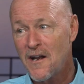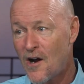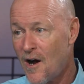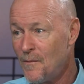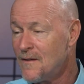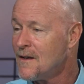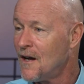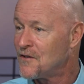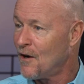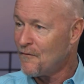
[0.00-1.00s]
common.
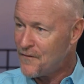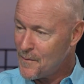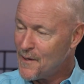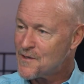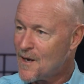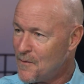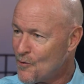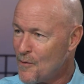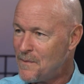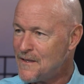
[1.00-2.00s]
Adult females come into
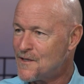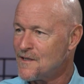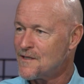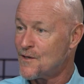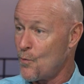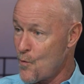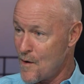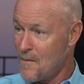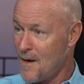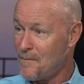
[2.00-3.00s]
our beaches to
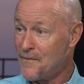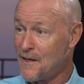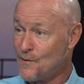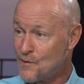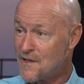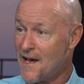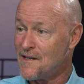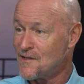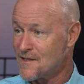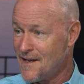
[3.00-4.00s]
warm up. They use that
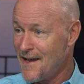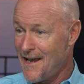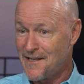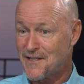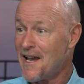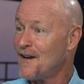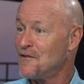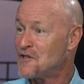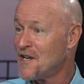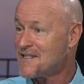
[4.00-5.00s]
as, as kind of a
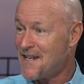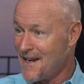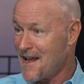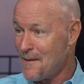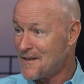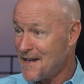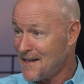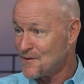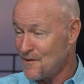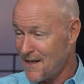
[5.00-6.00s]
gestating
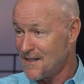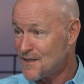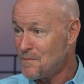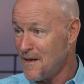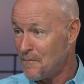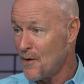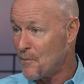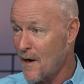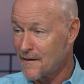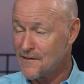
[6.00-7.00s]
habitat so they can speed up their
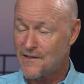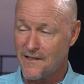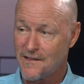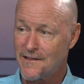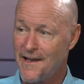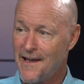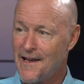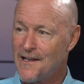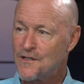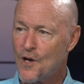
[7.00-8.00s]
pregnancies.
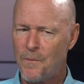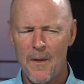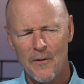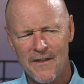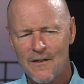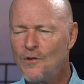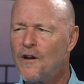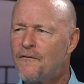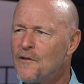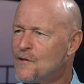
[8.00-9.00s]
So people need to
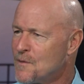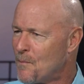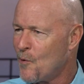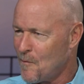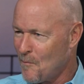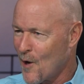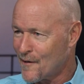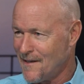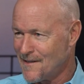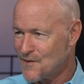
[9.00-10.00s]
look for those important
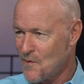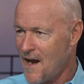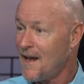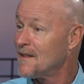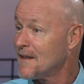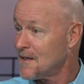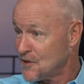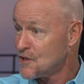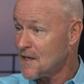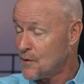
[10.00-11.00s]
markings, right? And the,
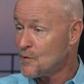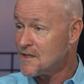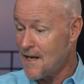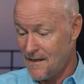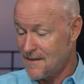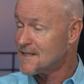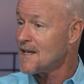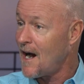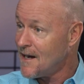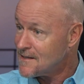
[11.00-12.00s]
just like you were saying, the
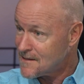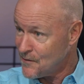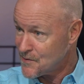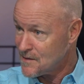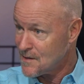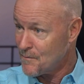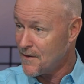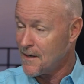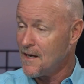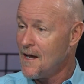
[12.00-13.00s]
size tells us
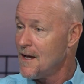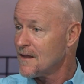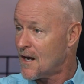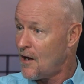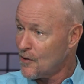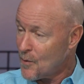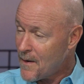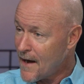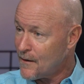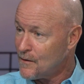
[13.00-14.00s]
something, the color
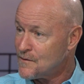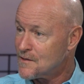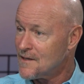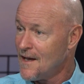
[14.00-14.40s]
patterns,